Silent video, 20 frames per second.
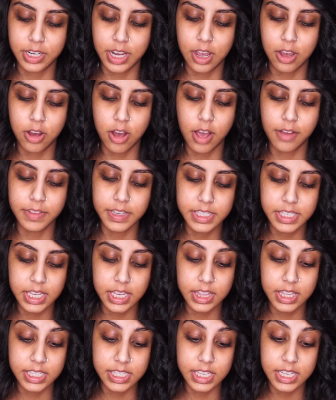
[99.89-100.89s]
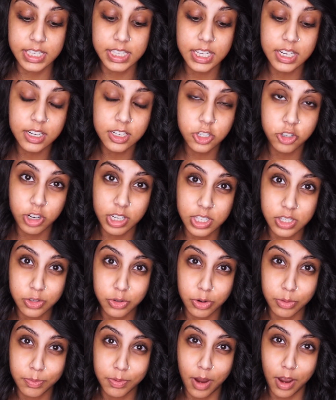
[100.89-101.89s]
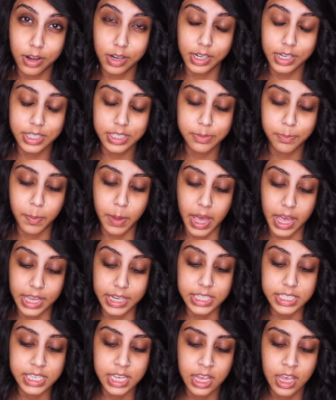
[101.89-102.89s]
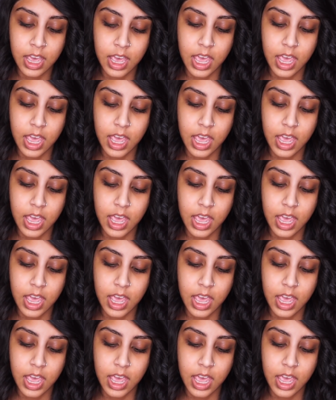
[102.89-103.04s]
Now obviously this isn't a drugstore product, but